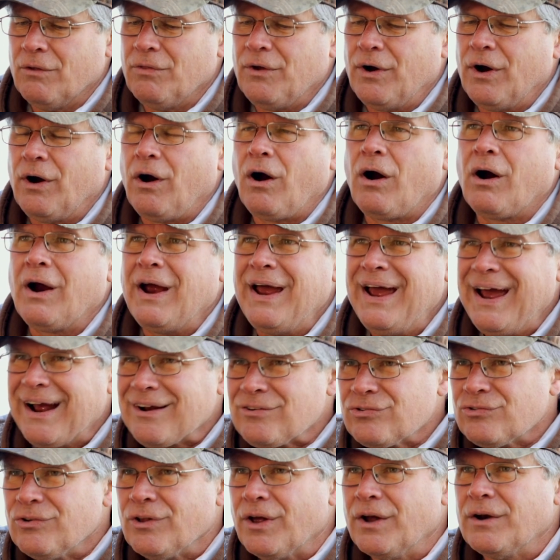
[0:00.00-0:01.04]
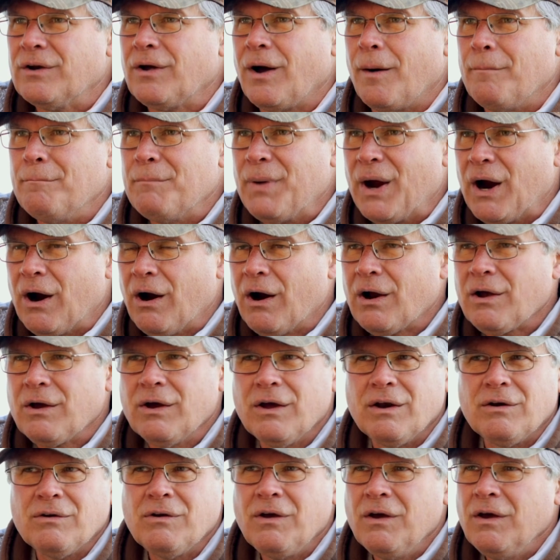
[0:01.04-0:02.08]
There are excellent
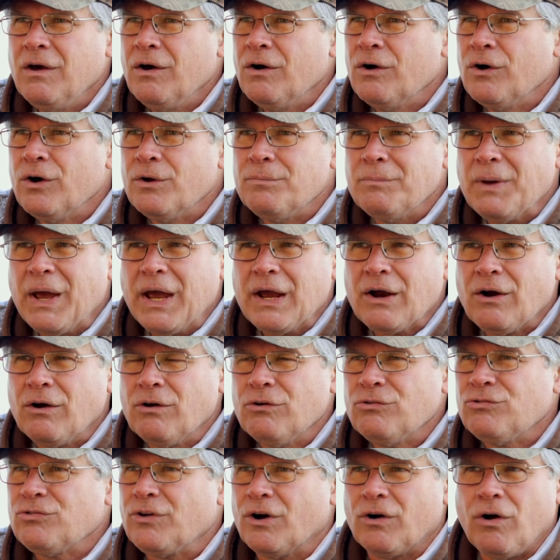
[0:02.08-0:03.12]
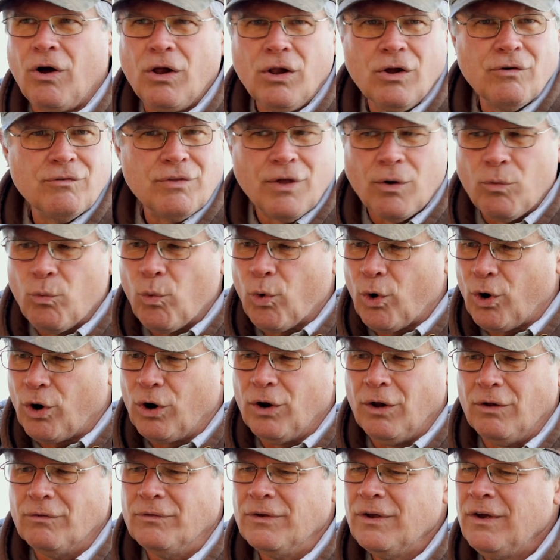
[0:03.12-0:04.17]
American hood makers. They're all over the
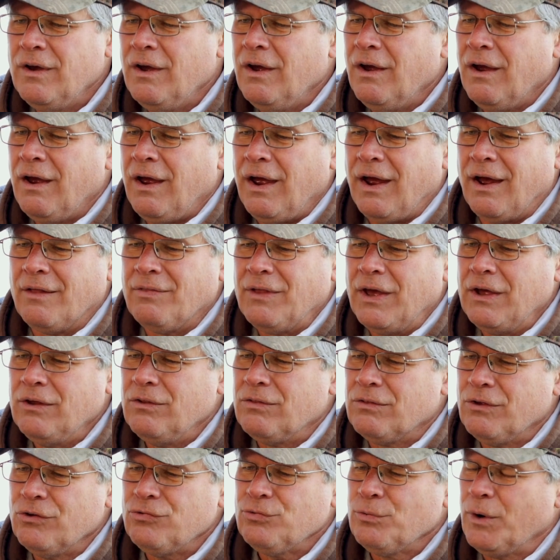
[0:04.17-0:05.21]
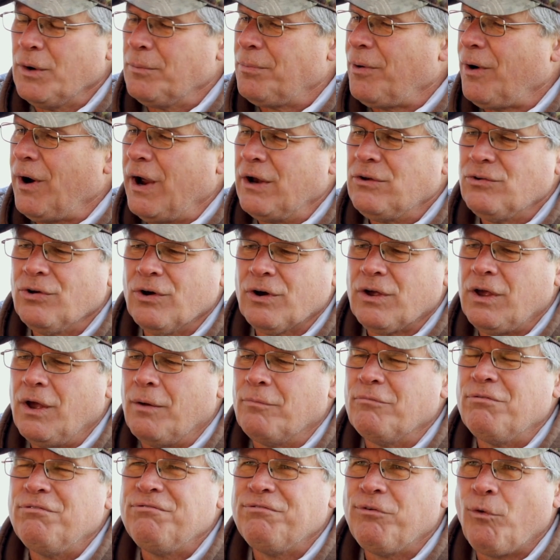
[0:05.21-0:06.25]
world. And this one probably took
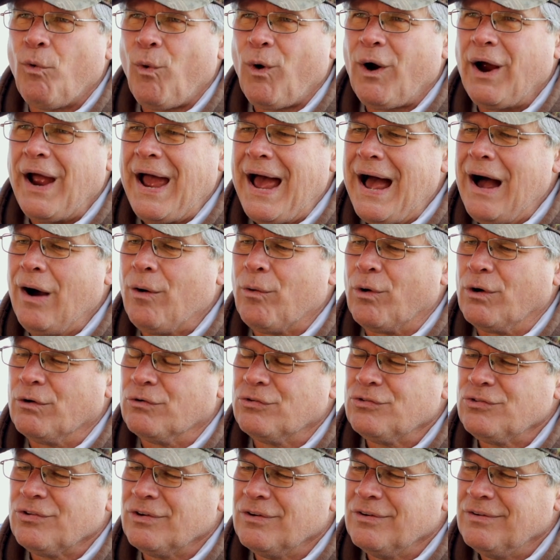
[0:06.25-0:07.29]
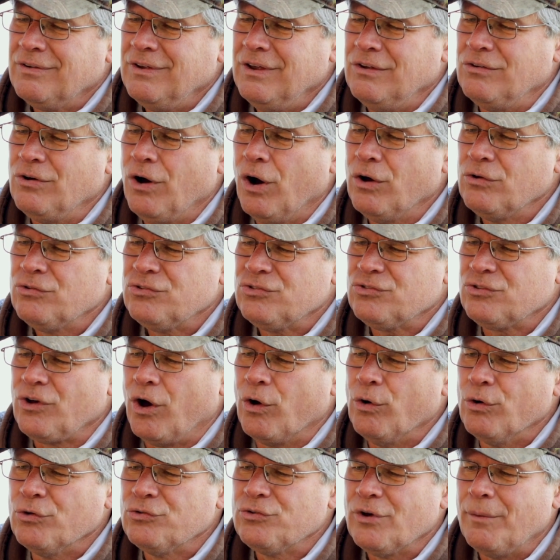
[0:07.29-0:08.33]
him 4 hours. He
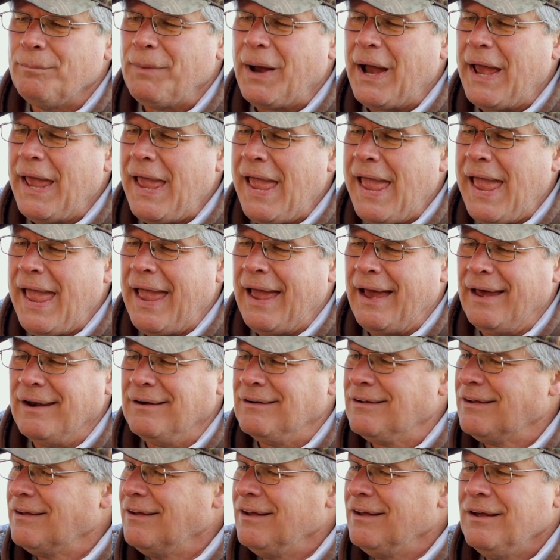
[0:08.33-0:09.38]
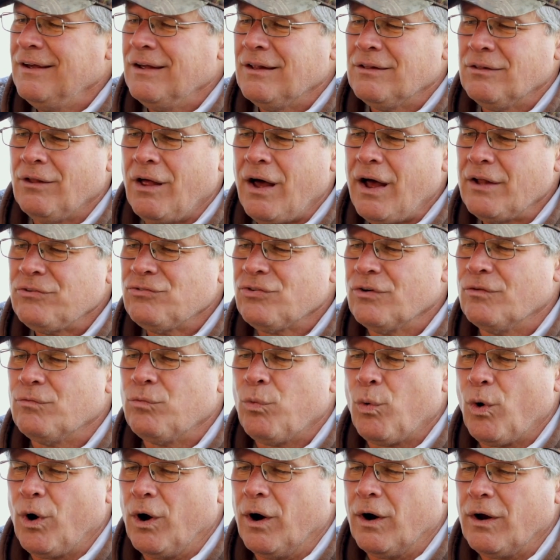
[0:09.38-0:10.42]
sews it by hand. Lots of
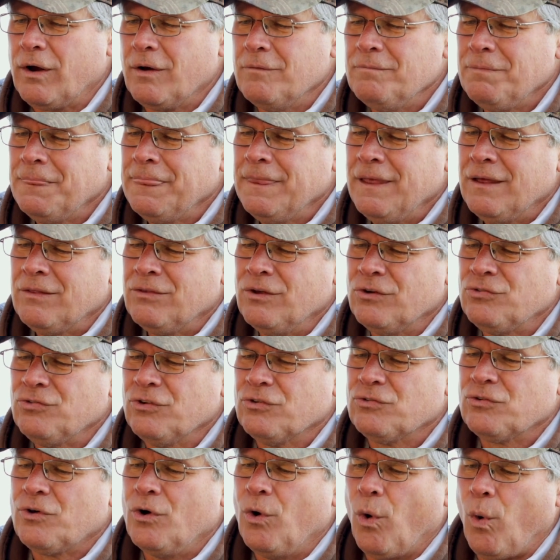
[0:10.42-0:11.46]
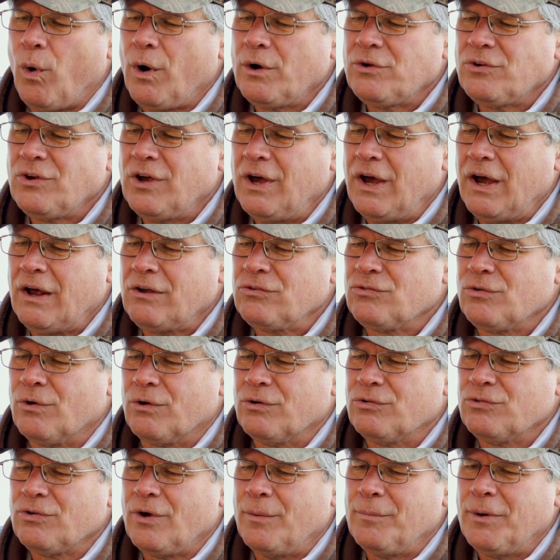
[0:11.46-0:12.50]
work. This is Gore-Tex or
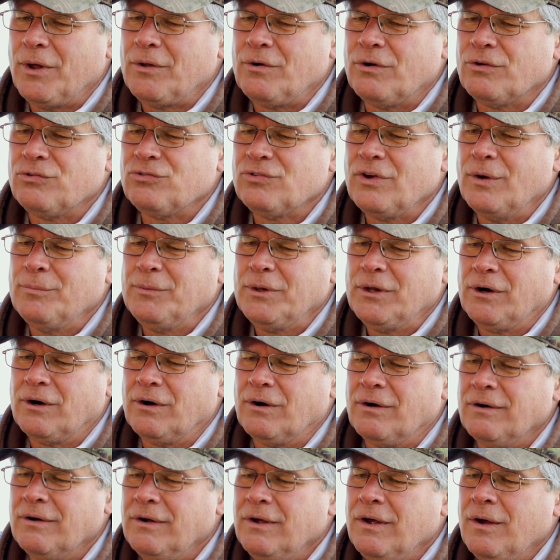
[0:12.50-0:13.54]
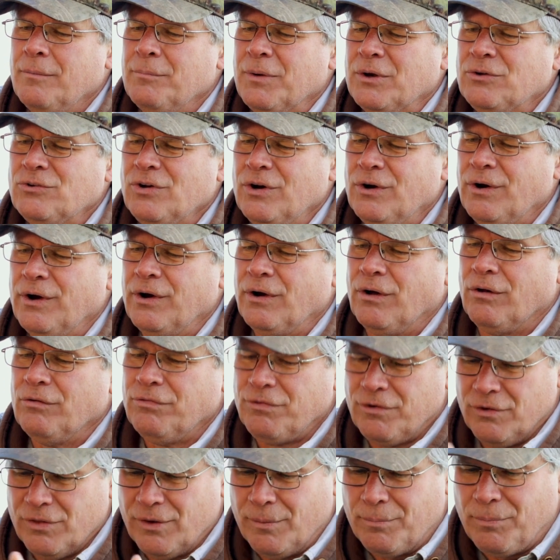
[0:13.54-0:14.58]
some other similar material
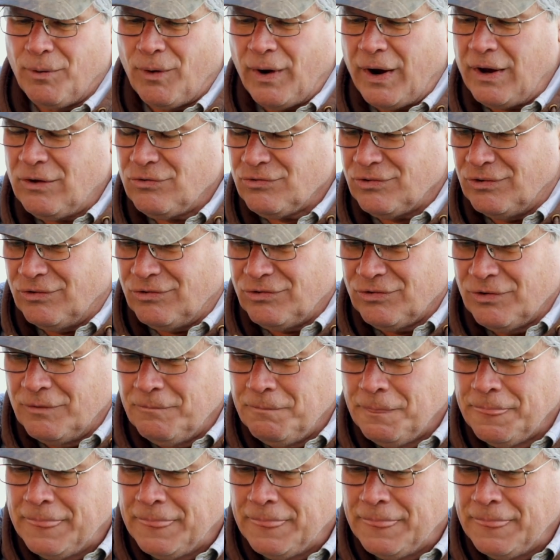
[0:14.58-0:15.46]
for the braces.